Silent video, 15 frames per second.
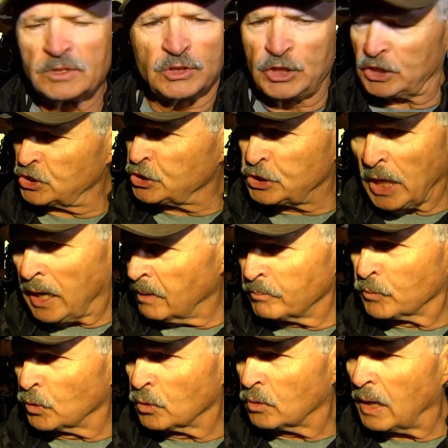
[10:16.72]
Just
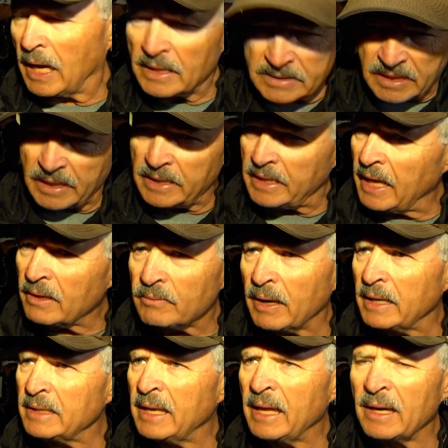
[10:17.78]
dumb rule. I'll tell you that
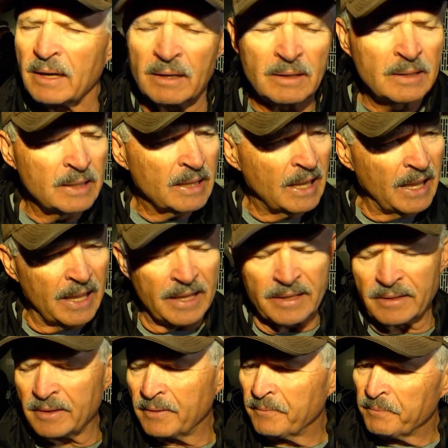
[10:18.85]
right now.
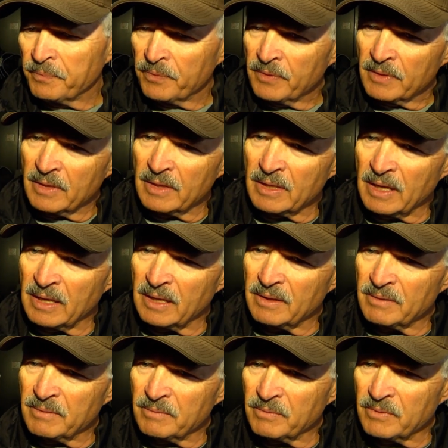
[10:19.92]
And
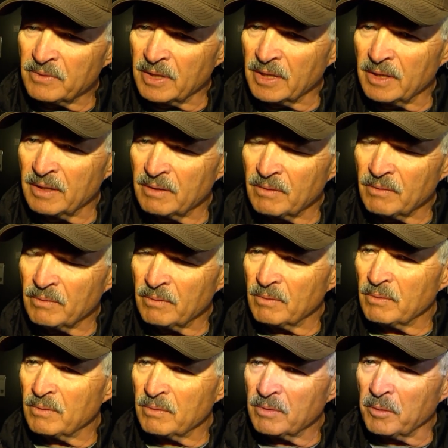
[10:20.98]
uh, the
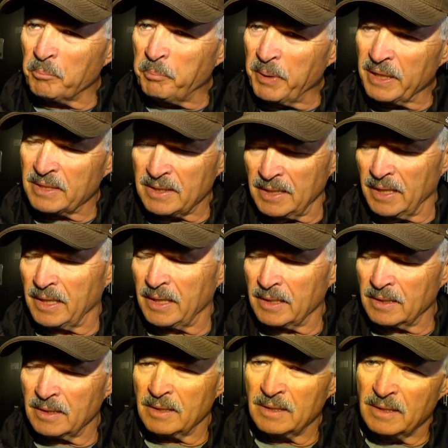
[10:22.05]
the big thing
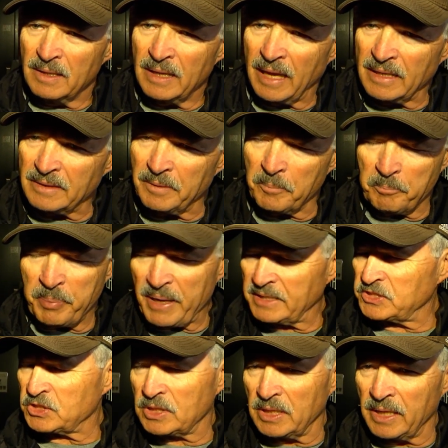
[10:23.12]
and the
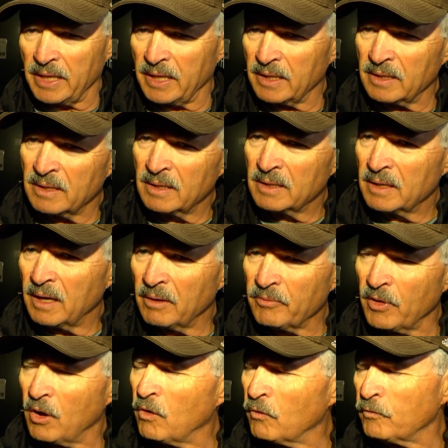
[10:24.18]
best thing
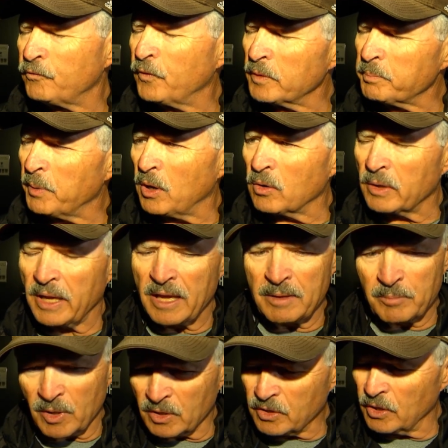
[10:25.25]
of the whole football
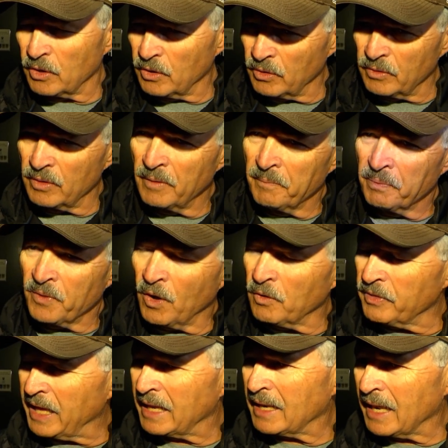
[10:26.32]
game occurred
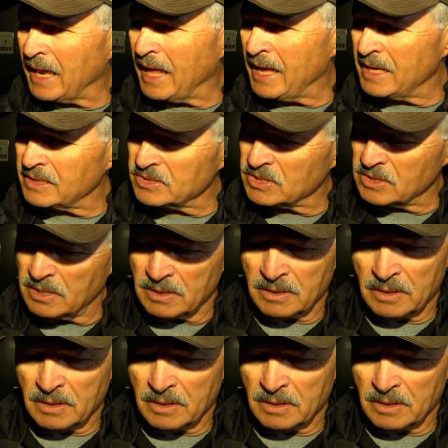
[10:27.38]
on that last